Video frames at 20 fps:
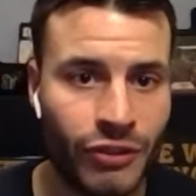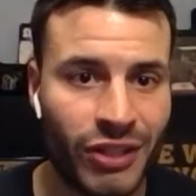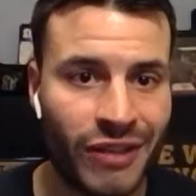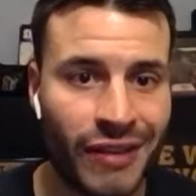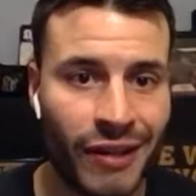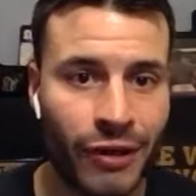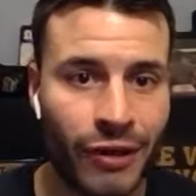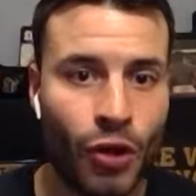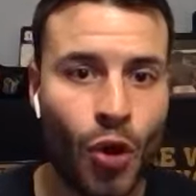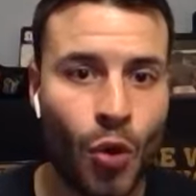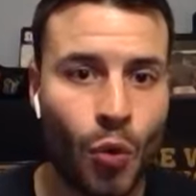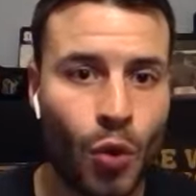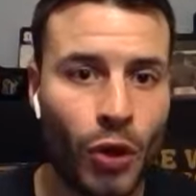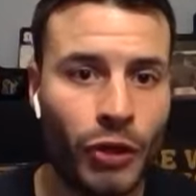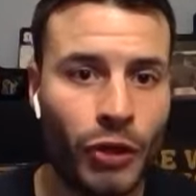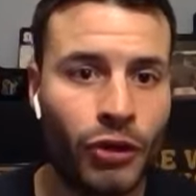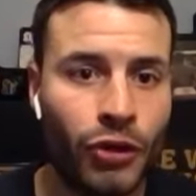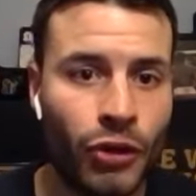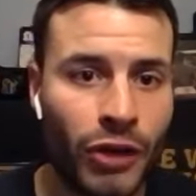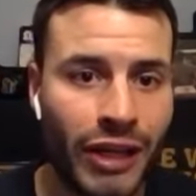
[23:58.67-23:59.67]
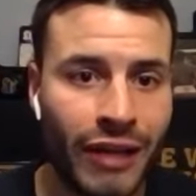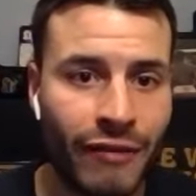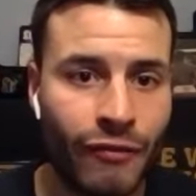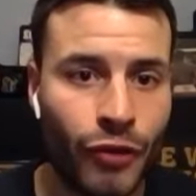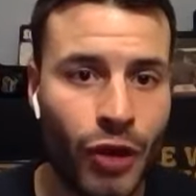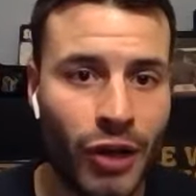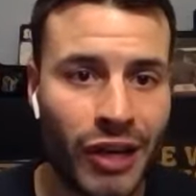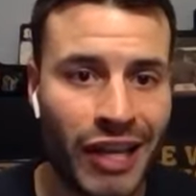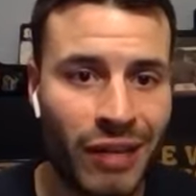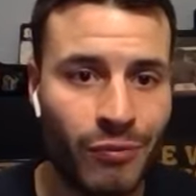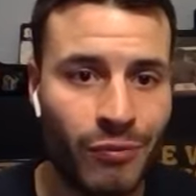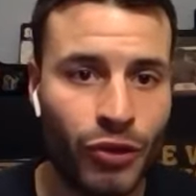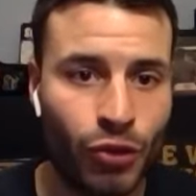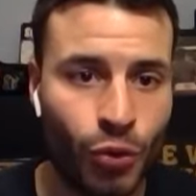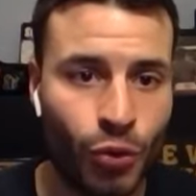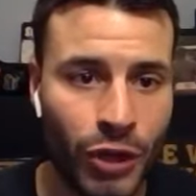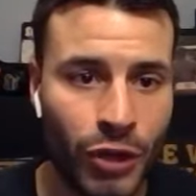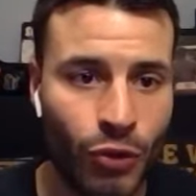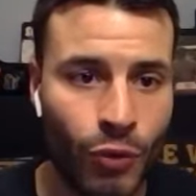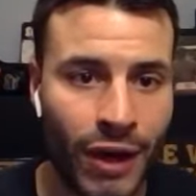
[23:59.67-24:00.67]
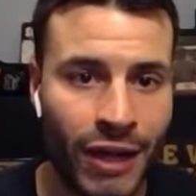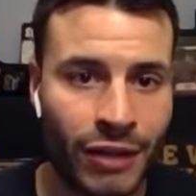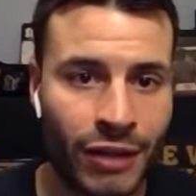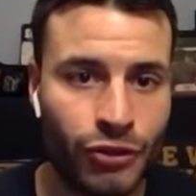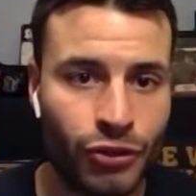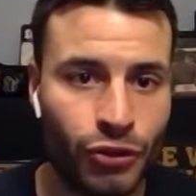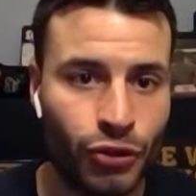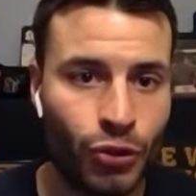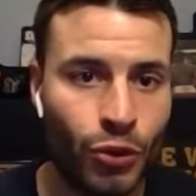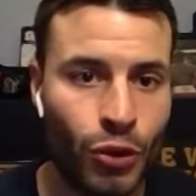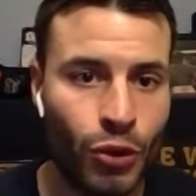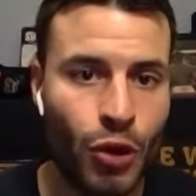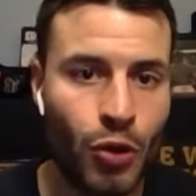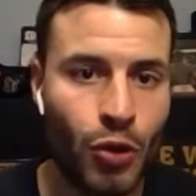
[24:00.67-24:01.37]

and then what could he have done in between rounds to